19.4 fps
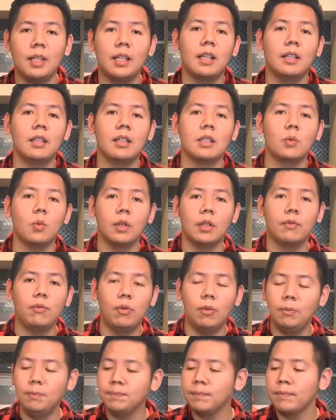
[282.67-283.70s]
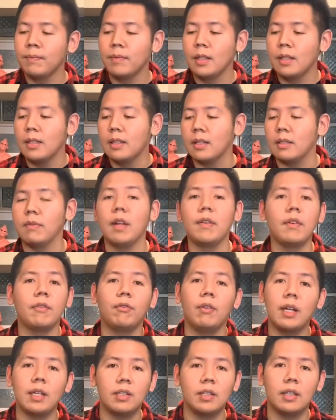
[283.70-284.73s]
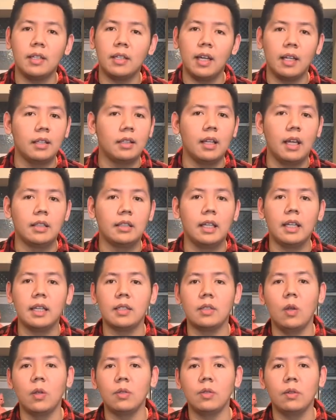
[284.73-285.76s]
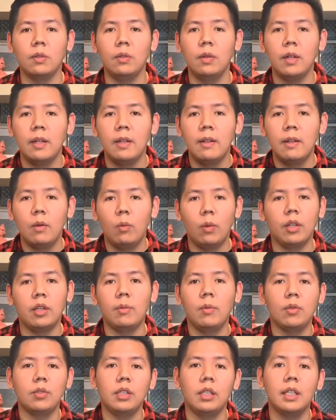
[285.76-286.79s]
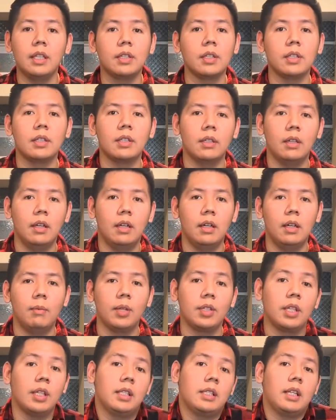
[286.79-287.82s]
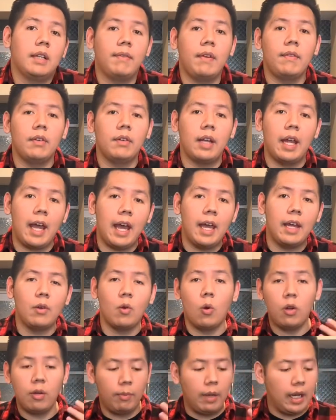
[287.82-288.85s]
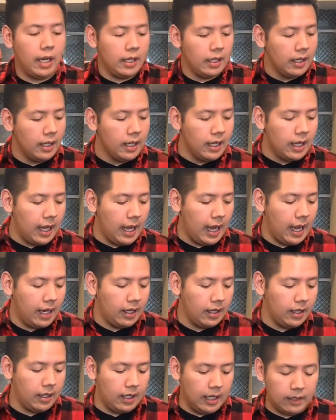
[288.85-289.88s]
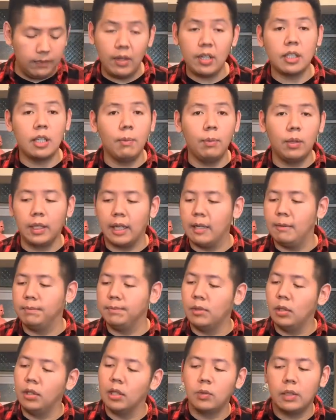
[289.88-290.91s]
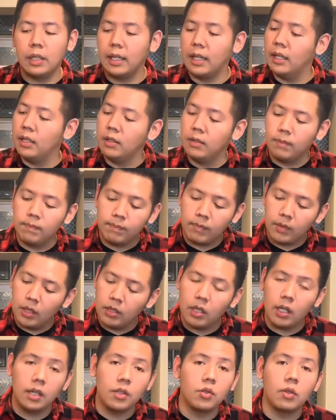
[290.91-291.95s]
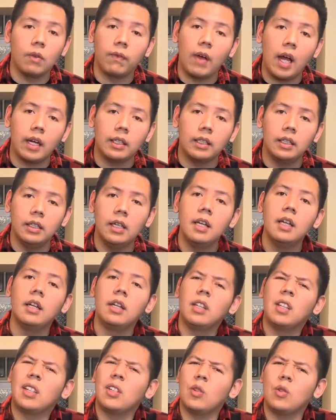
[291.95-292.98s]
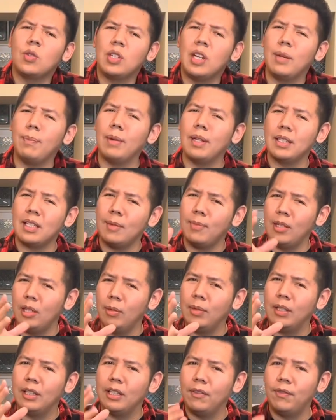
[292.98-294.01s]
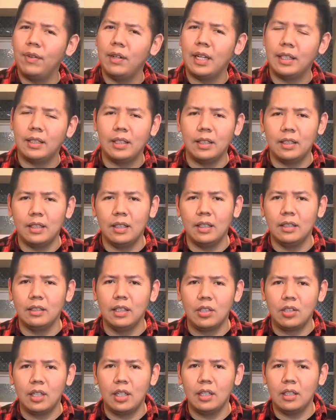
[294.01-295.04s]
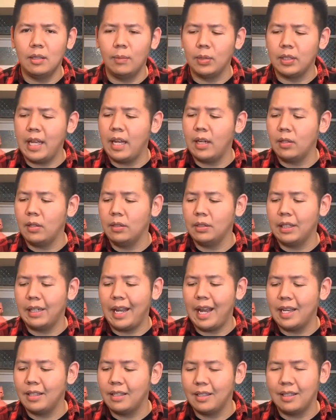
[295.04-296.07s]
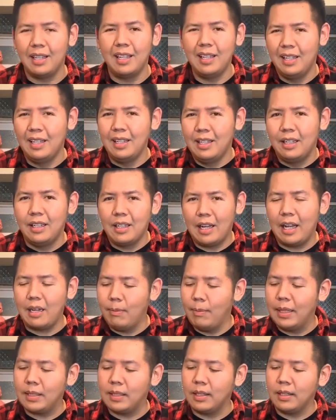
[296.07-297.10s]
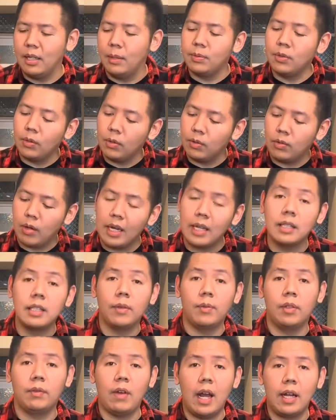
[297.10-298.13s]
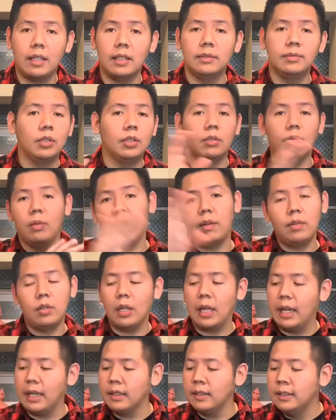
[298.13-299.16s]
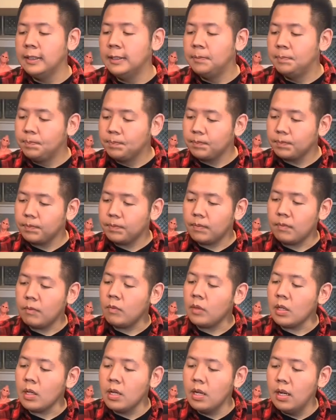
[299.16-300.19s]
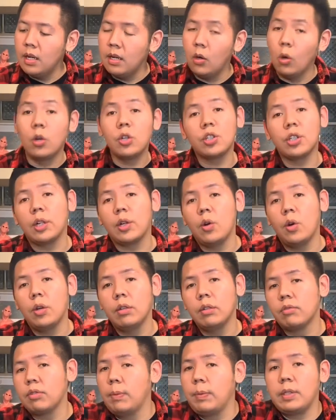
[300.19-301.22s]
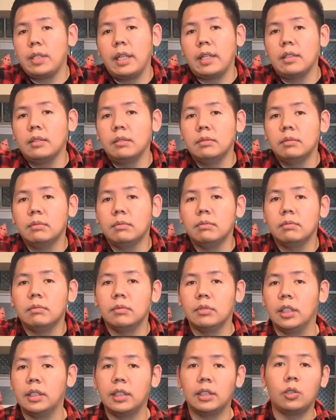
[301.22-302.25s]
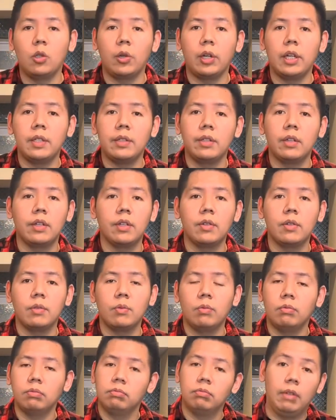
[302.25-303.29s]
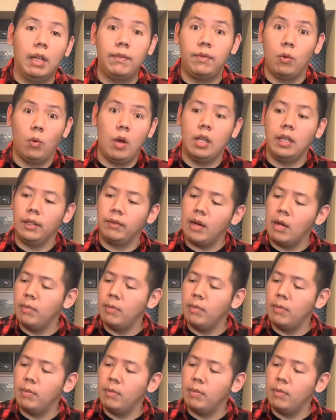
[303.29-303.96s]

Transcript: think is wonderful. It's very refreshing. I think it's also one of the most delicious martinis that I've ever had or made, and it's very simple again. So this one again, you're gonna use your vodka. You can use gin, but it's gonna be a little bit different. I think the gin, the botanicals that it has, is kind of messes it up. So try to stick with vodka, whatever you like. orange liqueur, triple sec. This is Torres. You can use, if you want, like right in